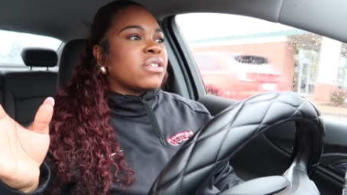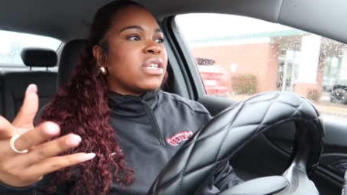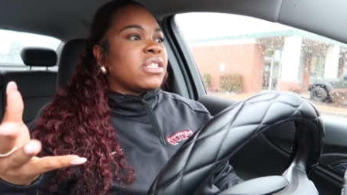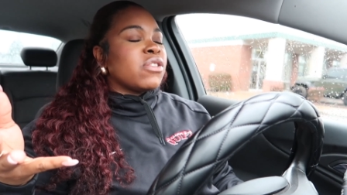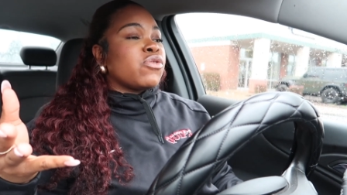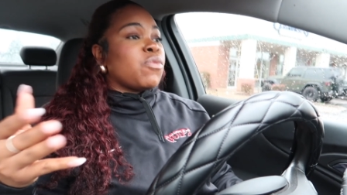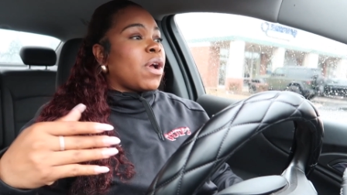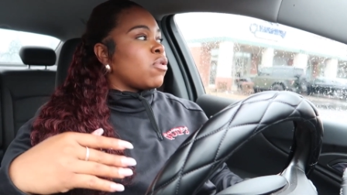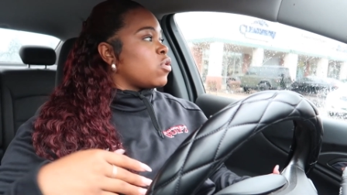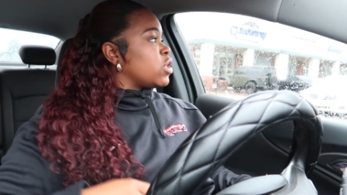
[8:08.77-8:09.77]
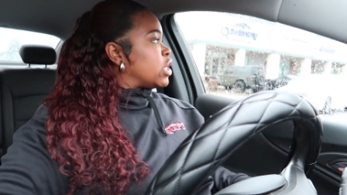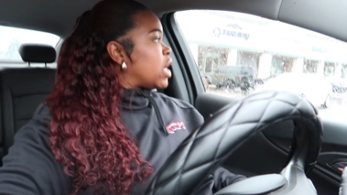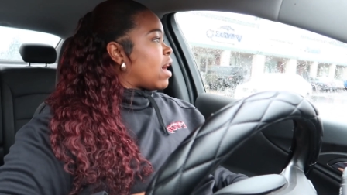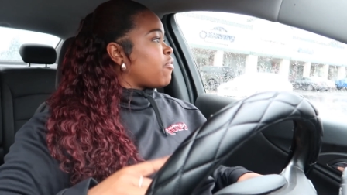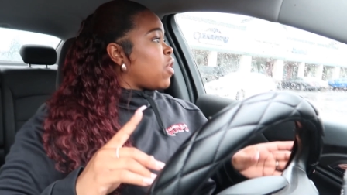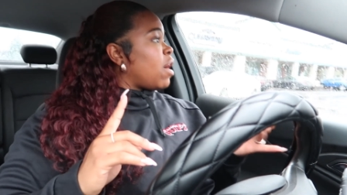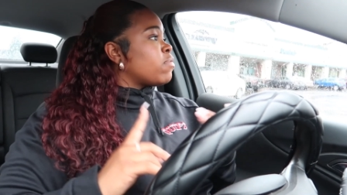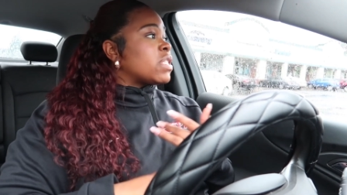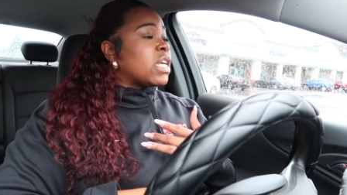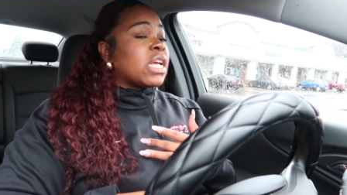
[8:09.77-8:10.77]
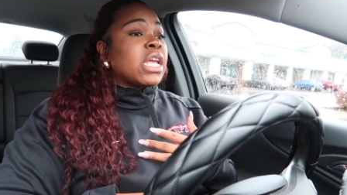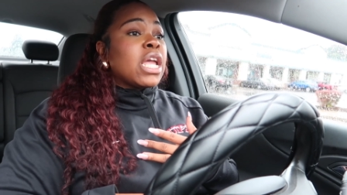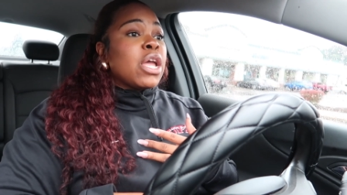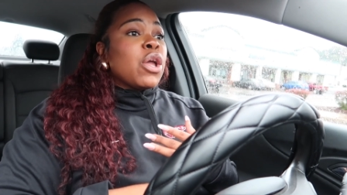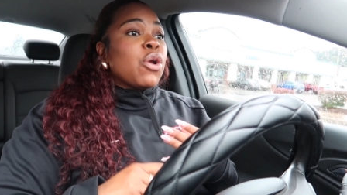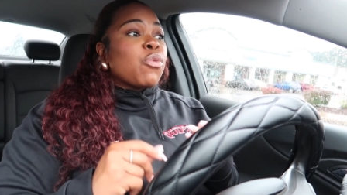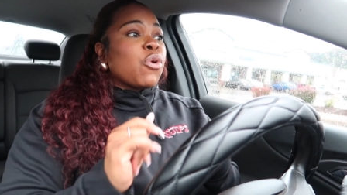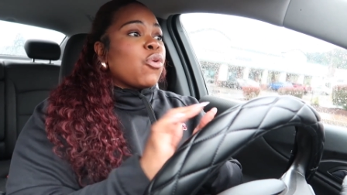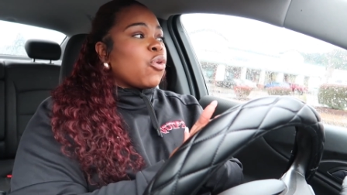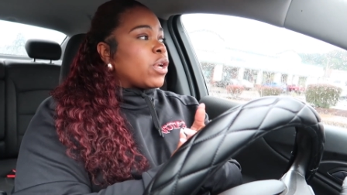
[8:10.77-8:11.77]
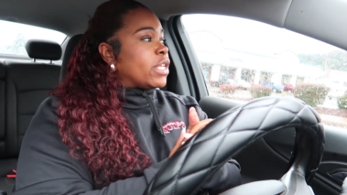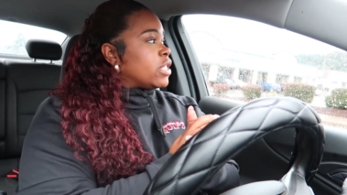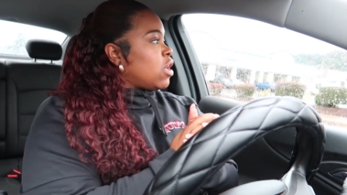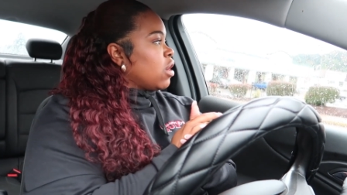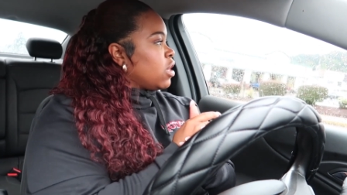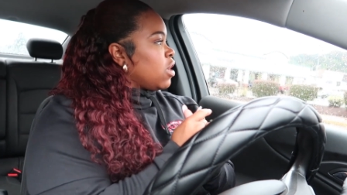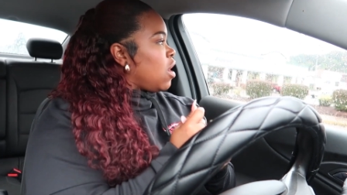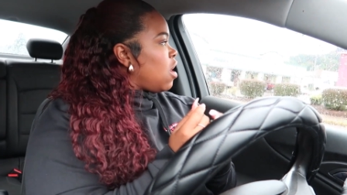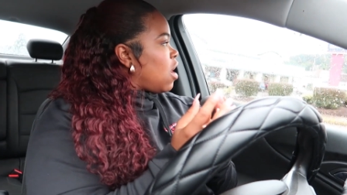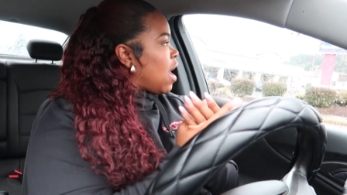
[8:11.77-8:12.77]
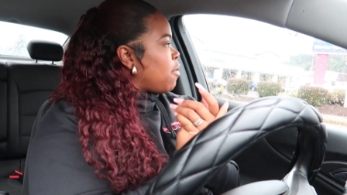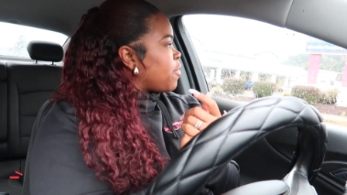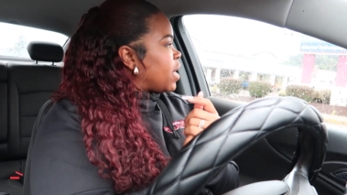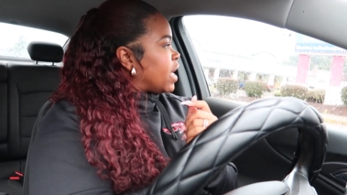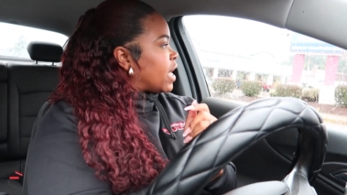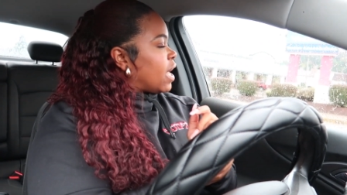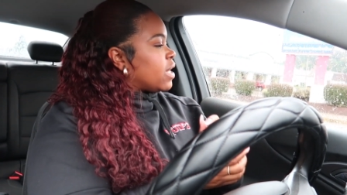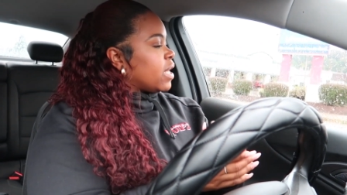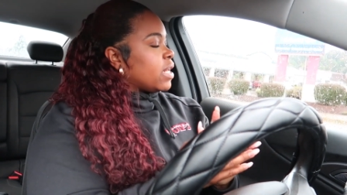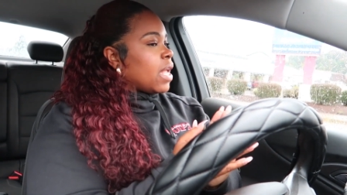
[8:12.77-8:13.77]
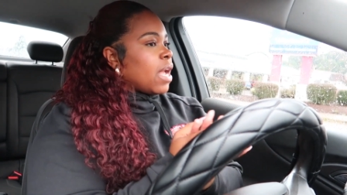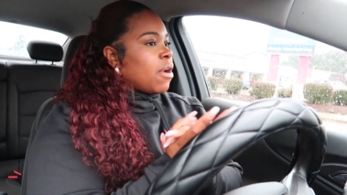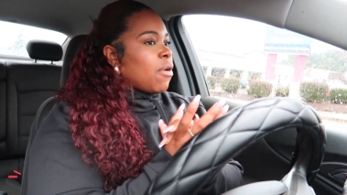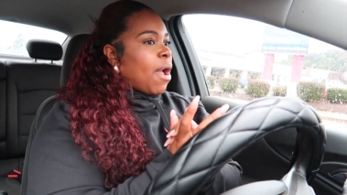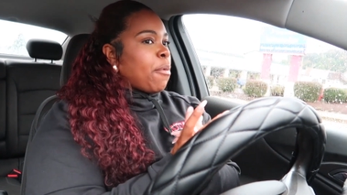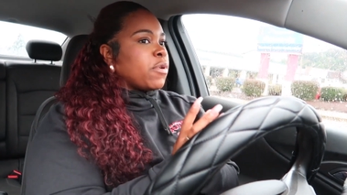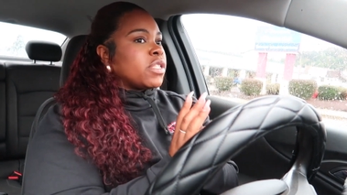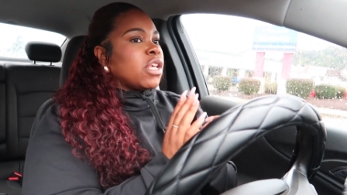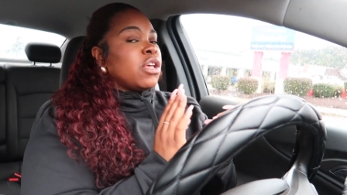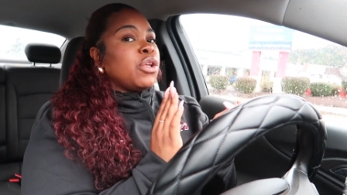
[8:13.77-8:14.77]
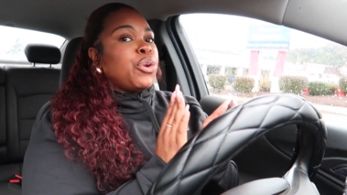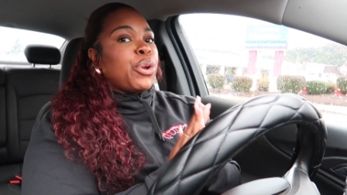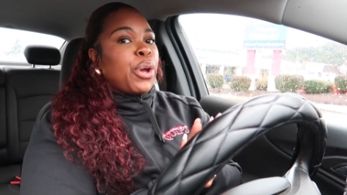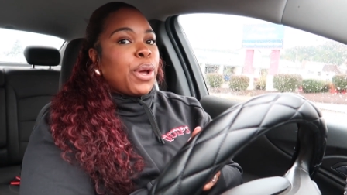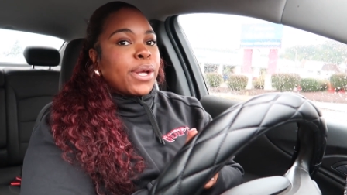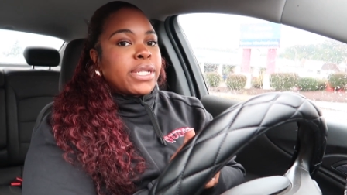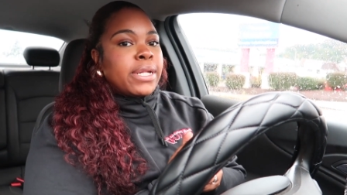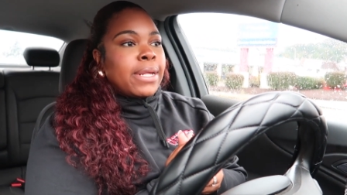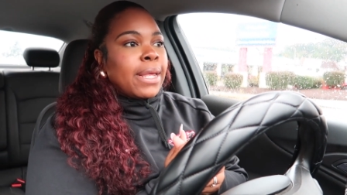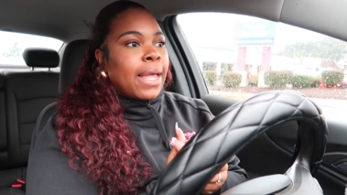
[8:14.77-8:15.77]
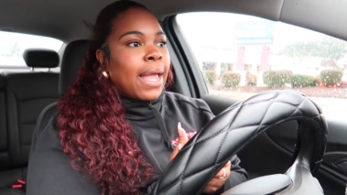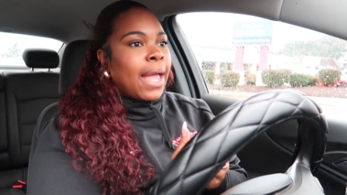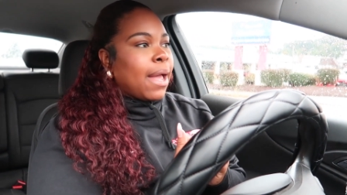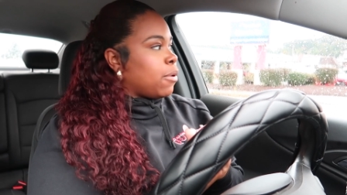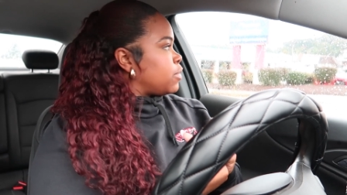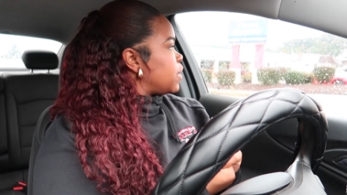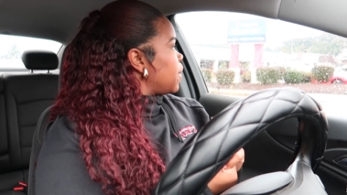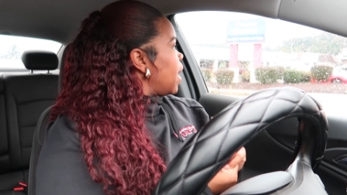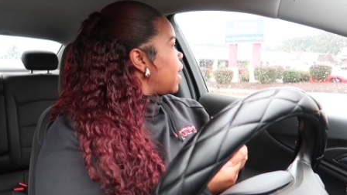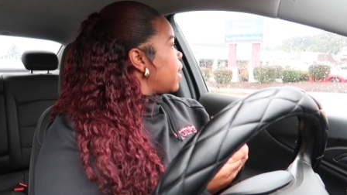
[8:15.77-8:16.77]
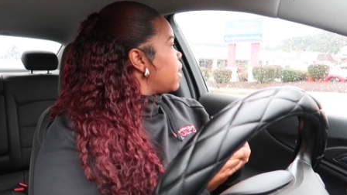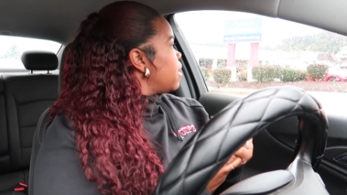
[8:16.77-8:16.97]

It's a little while earlier. After I was done recording and talking to y'all, I went and I laid down. I was knocked out, okay?